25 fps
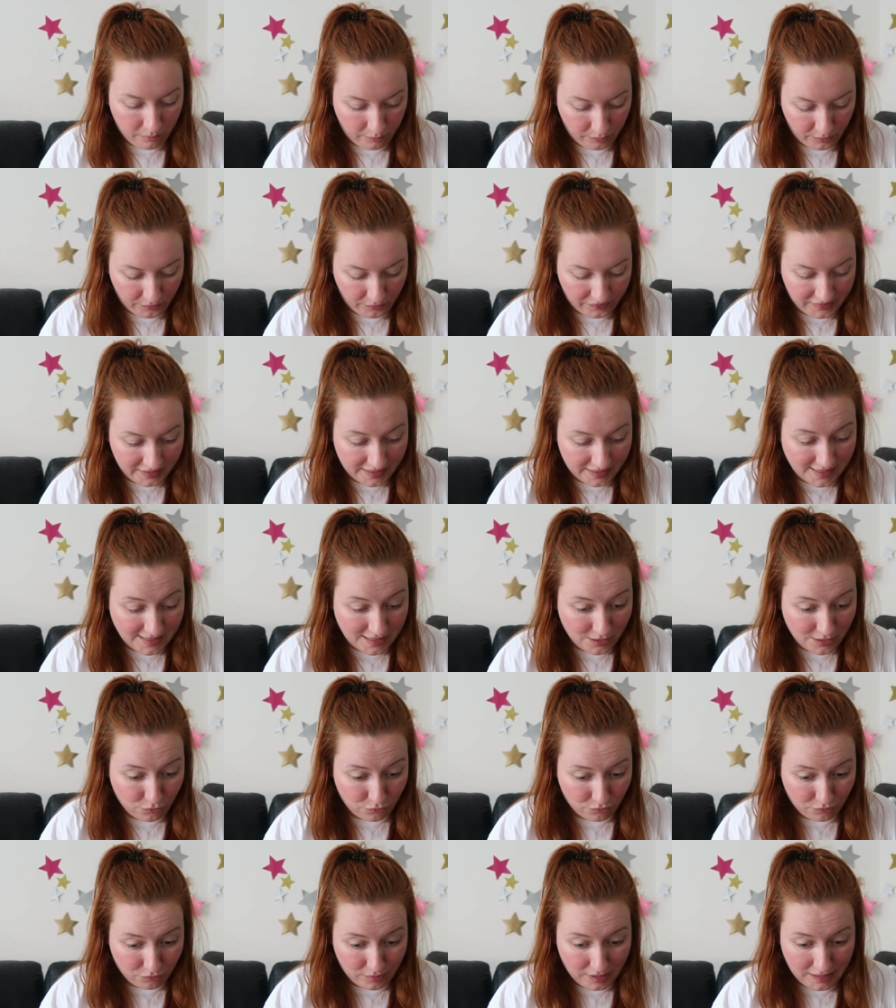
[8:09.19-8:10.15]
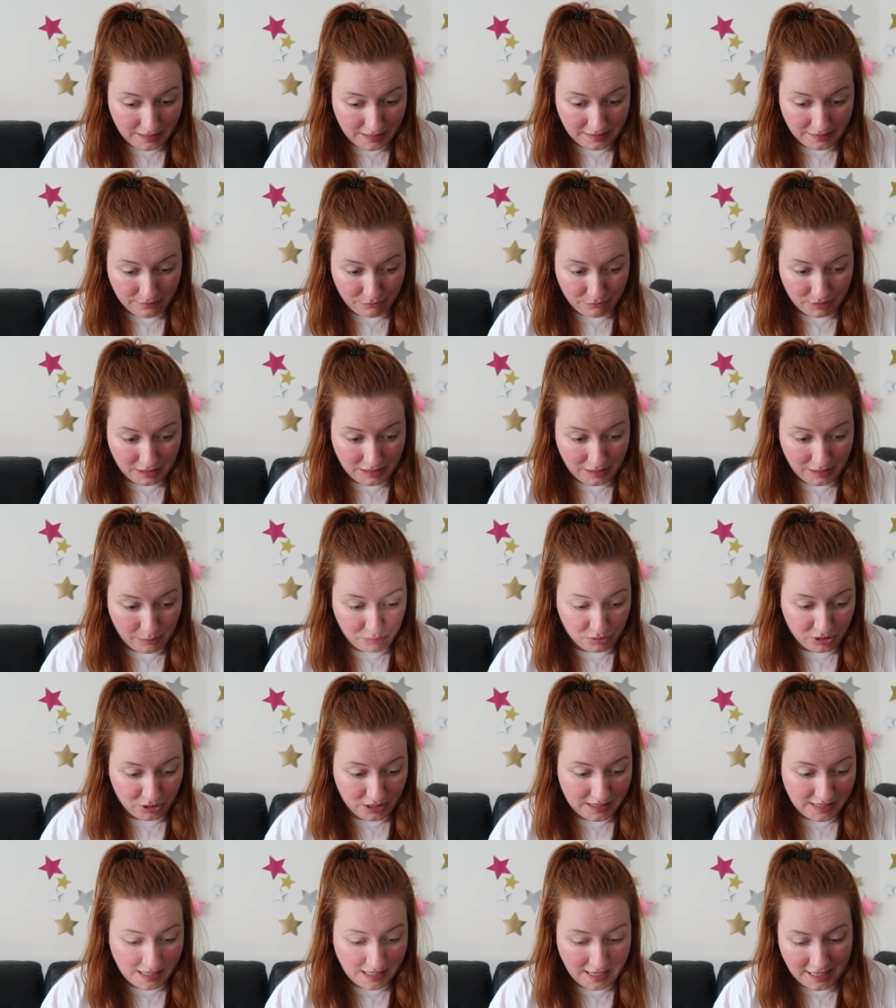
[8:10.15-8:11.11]
But this is really, really
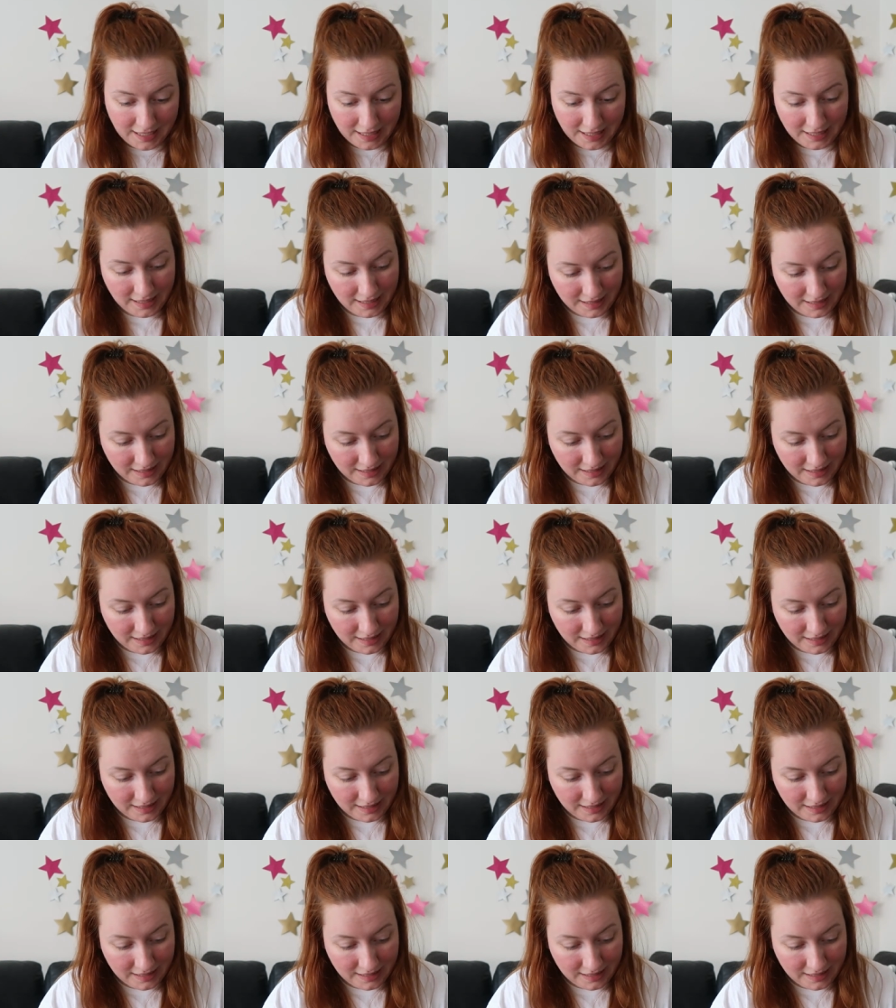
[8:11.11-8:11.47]
pretty.